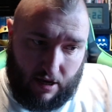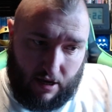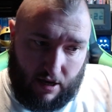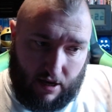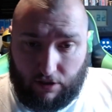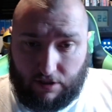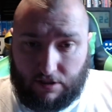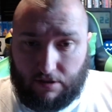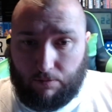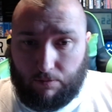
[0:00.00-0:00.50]

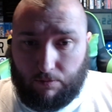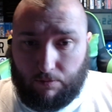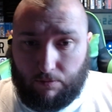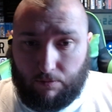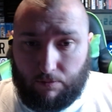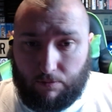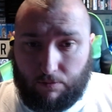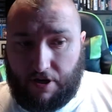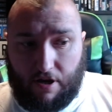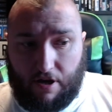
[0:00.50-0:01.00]
item was
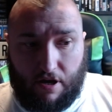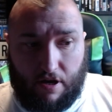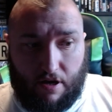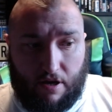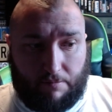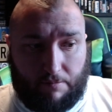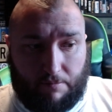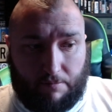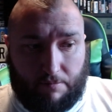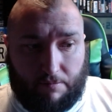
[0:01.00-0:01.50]

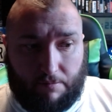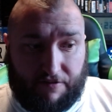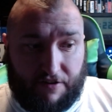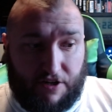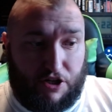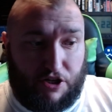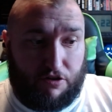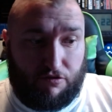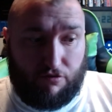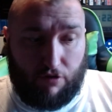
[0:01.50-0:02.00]
the
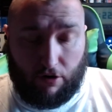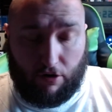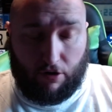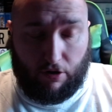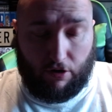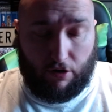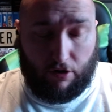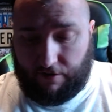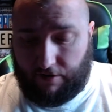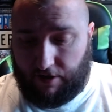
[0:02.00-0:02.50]
fishing rod
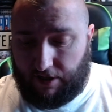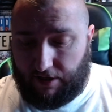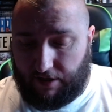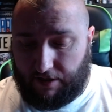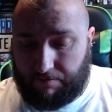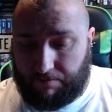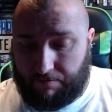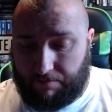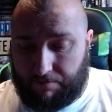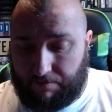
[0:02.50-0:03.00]
for
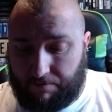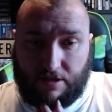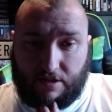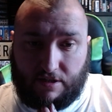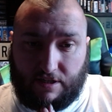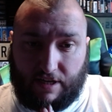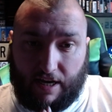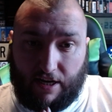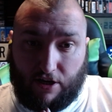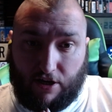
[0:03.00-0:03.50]
the
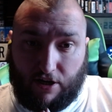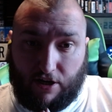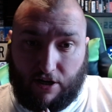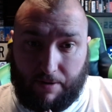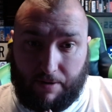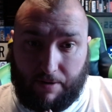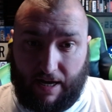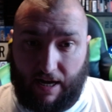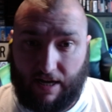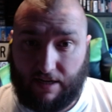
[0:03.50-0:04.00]
Sega
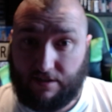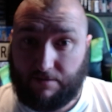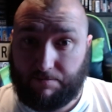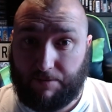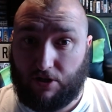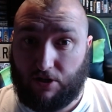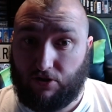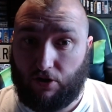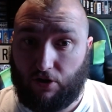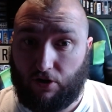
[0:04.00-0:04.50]
Dreamcast,
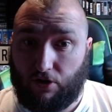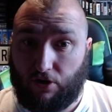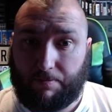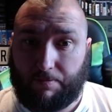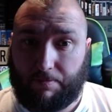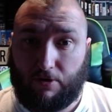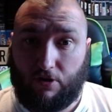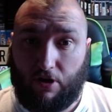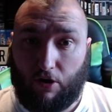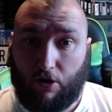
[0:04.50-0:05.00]
because I used to
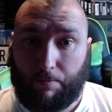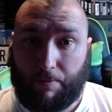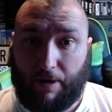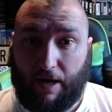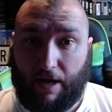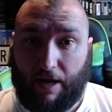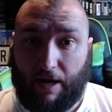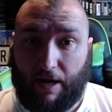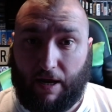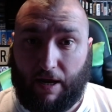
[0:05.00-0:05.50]
like
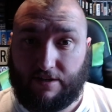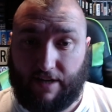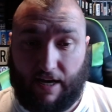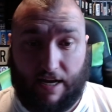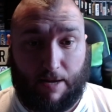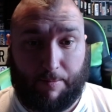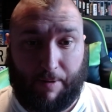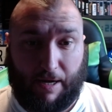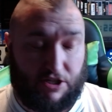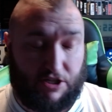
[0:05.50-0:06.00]
playing
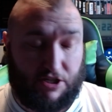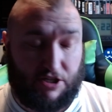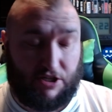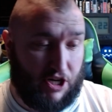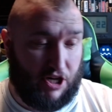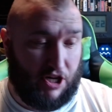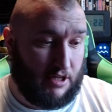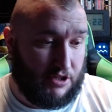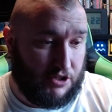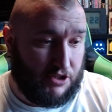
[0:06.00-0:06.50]
Sega Bass
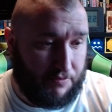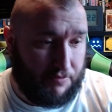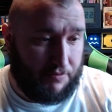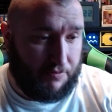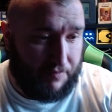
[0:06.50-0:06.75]
Challenge.